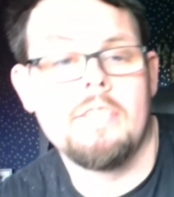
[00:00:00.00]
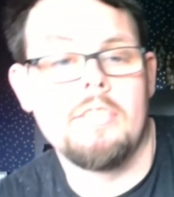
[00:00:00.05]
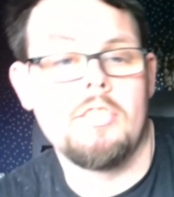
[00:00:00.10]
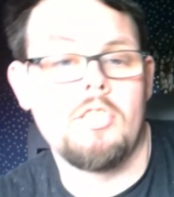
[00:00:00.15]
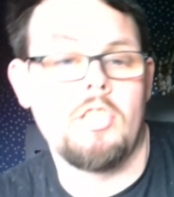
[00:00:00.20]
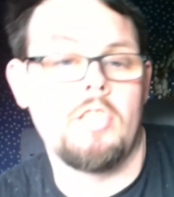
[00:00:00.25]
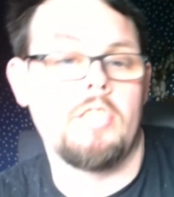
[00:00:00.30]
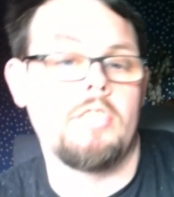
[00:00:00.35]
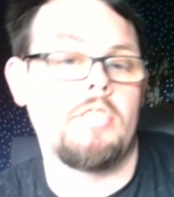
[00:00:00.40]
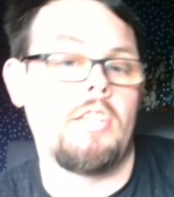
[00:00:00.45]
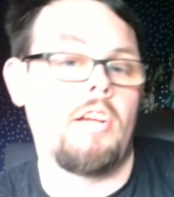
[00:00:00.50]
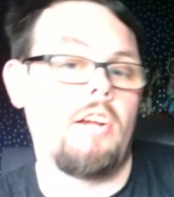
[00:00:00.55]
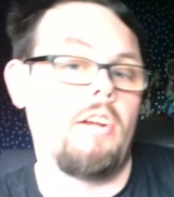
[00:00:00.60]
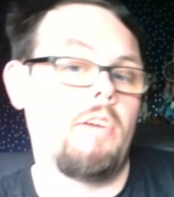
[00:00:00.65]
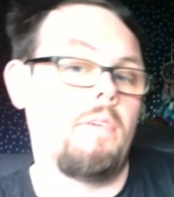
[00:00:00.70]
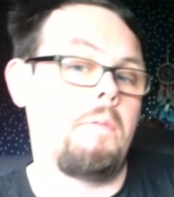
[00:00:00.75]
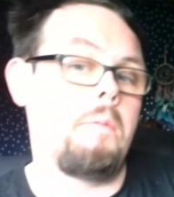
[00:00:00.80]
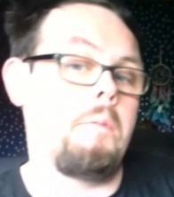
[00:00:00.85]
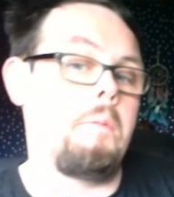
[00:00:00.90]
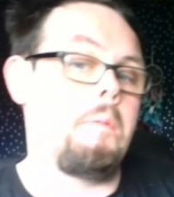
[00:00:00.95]
She is there.
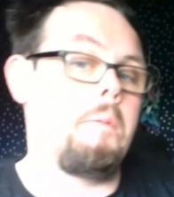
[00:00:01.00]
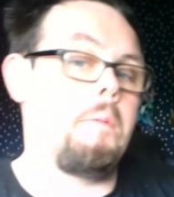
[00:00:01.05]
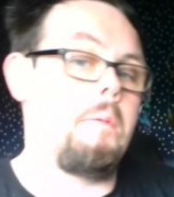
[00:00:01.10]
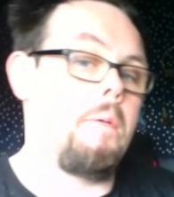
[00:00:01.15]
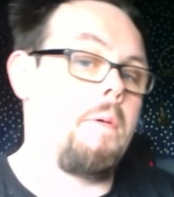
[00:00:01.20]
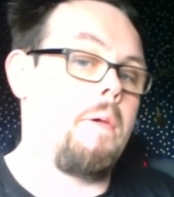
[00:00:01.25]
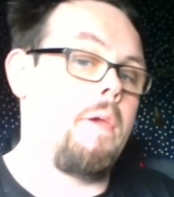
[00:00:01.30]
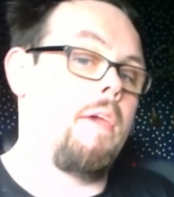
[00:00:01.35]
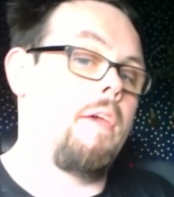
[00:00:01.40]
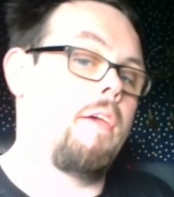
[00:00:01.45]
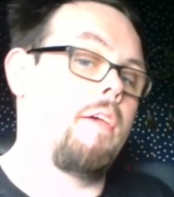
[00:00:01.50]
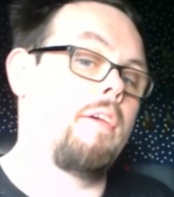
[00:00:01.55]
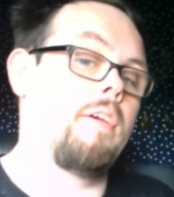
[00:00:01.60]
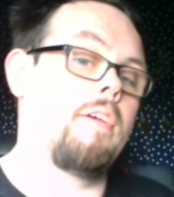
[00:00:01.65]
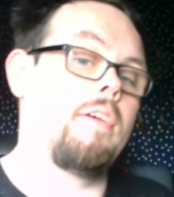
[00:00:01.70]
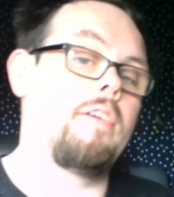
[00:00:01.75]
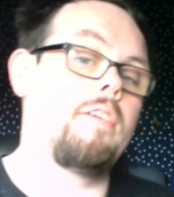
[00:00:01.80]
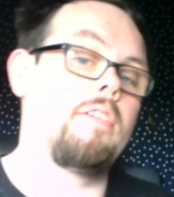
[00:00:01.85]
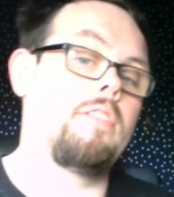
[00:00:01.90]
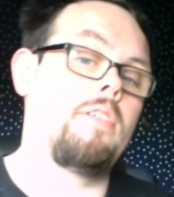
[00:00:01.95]

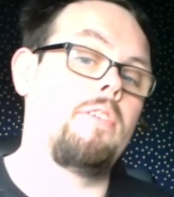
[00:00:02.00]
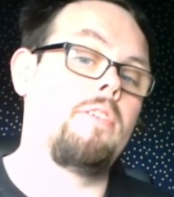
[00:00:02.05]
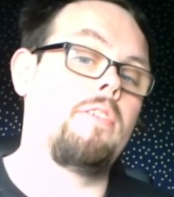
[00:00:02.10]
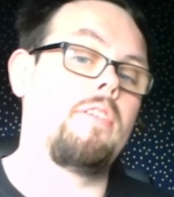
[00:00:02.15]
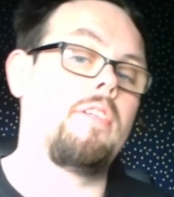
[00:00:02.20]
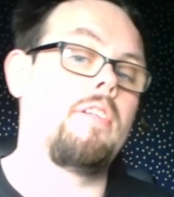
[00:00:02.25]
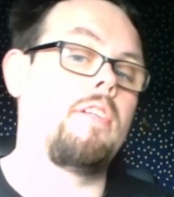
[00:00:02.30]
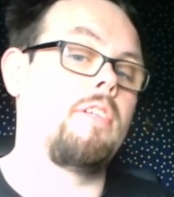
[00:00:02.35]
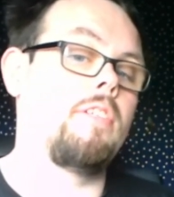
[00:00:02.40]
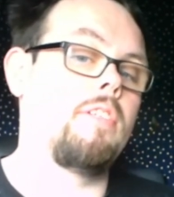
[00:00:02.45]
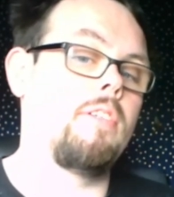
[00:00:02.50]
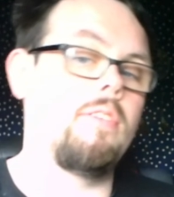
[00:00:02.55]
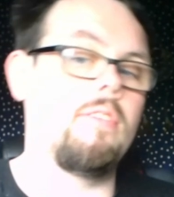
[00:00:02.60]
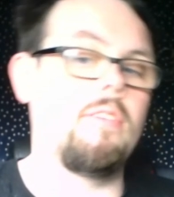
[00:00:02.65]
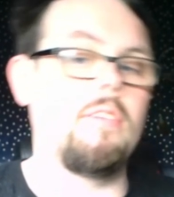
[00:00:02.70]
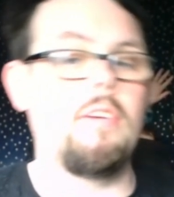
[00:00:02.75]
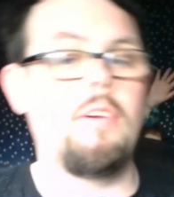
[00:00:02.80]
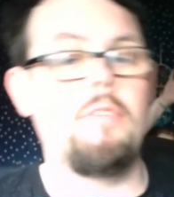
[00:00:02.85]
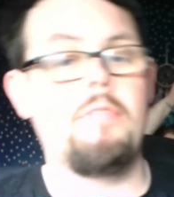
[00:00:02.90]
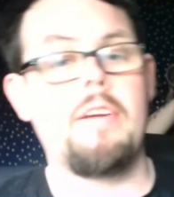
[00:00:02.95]
Can you show
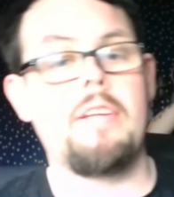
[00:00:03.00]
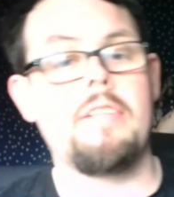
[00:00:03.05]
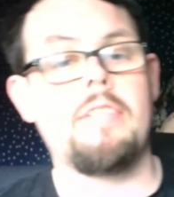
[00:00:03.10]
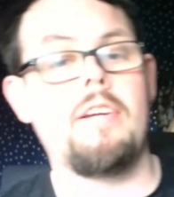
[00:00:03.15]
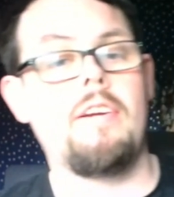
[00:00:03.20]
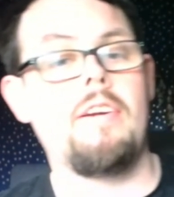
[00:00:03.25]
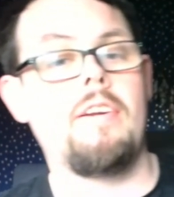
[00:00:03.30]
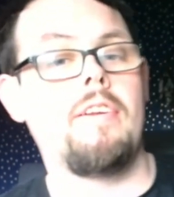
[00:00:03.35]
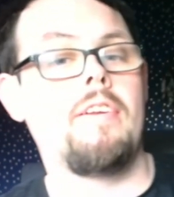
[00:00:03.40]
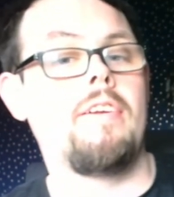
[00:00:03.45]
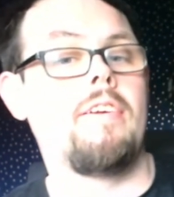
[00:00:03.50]
your face there?